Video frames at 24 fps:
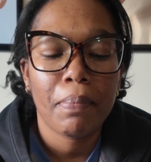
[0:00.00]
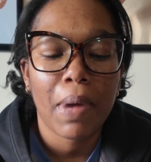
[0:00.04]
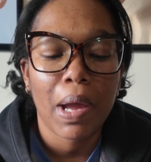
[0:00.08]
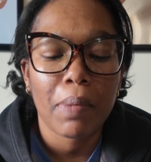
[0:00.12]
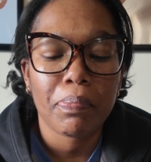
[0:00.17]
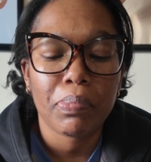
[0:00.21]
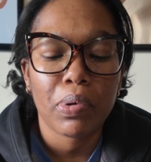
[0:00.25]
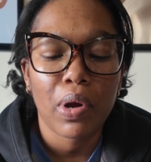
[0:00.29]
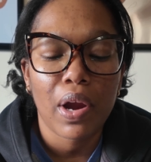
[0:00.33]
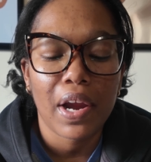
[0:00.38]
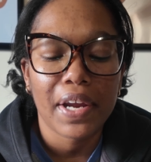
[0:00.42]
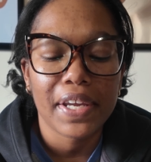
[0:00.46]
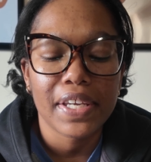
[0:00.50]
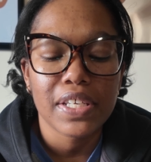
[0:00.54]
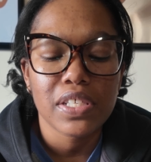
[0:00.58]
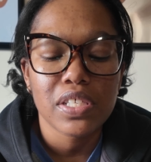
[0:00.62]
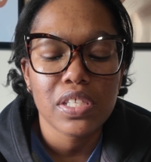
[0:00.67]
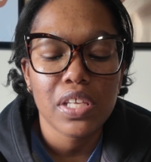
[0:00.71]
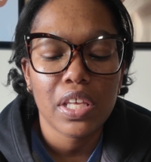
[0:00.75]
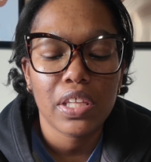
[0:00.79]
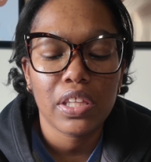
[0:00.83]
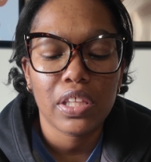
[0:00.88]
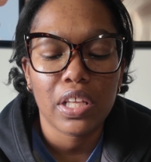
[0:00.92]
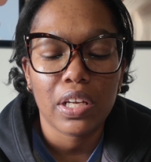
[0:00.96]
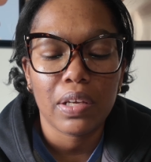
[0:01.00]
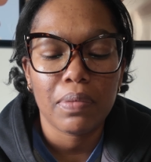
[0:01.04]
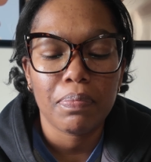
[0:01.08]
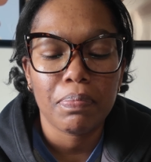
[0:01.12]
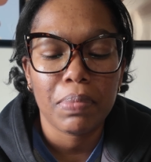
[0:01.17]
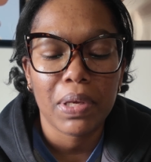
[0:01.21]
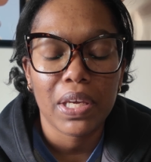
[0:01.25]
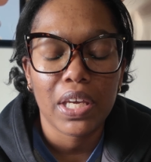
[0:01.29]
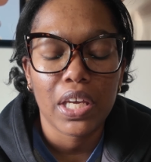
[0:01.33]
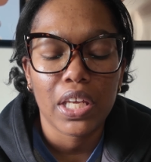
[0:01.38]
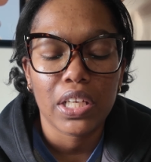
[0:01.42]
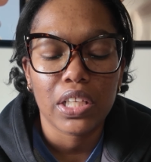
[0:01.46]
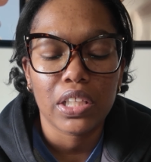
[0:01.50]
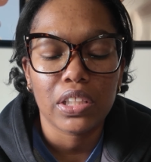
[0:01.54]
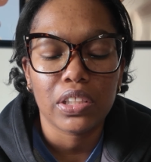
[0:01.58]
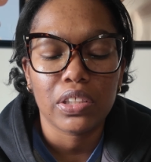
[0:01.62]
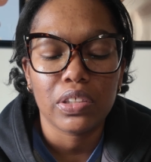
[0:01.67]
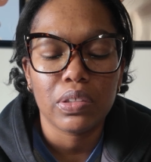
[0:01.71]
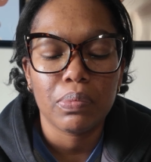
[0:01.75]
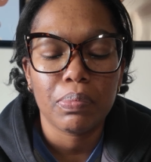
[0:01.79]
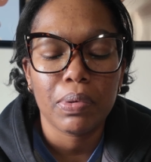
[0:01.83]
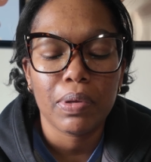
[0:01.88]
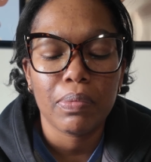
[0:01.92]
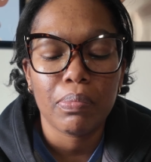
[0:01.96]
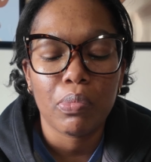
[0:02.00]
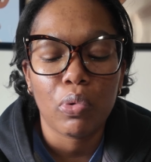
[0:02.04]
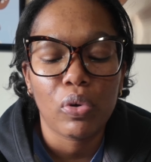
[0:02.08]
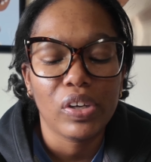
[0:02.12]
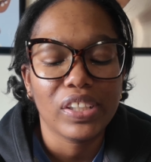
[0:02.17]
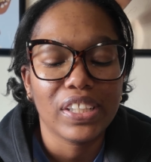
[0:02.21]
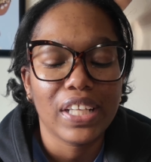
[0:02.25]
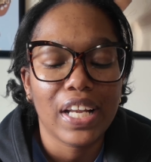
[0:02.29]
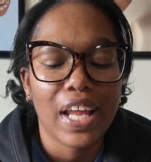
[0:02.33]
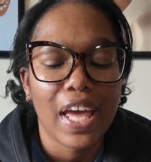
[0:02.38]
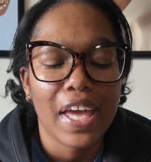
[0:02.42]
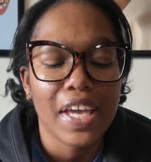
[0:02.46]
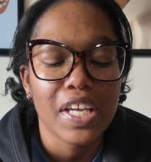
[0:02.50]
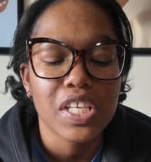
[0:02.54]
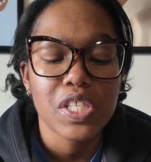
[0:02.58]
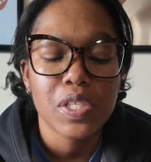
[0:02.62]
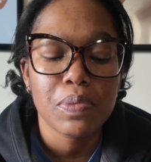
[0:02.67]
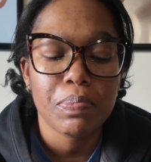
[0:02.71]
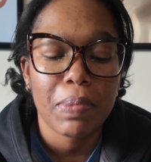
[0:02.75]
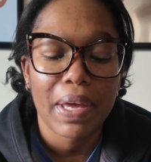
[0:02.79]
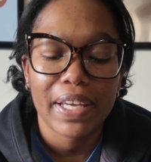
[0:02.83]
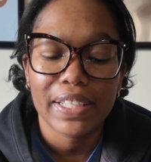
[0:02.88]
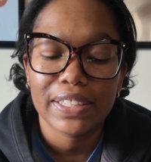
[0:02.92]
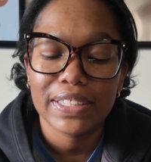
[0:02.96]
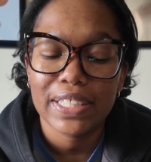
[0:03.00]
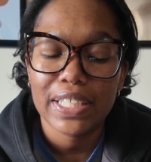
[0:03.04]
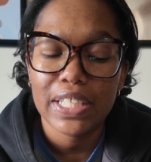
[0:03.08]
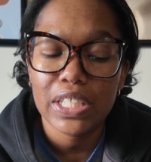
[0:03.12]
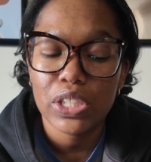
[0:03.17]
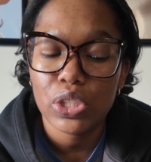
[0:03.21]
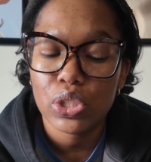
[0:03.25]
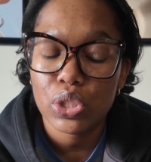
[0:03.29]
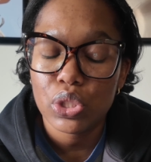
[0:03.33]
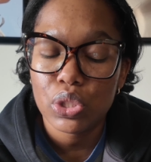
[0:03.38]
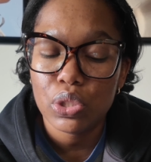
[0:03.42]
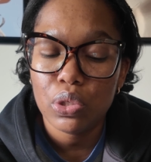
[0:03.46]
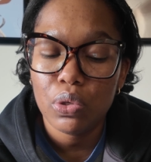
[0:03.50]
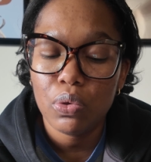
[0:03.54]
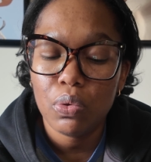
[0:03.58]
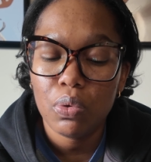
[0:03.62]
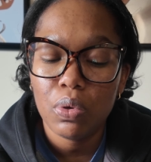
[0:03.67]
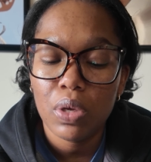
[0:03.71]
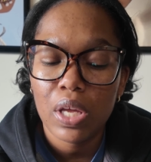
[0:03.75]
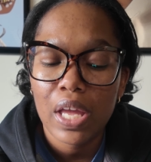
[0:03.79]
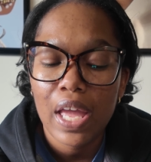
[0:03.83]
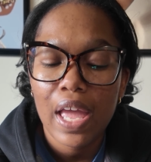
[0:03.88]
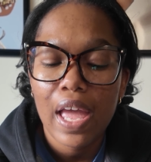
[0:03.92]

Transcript: my price ended up being a little bit more than I expected it to.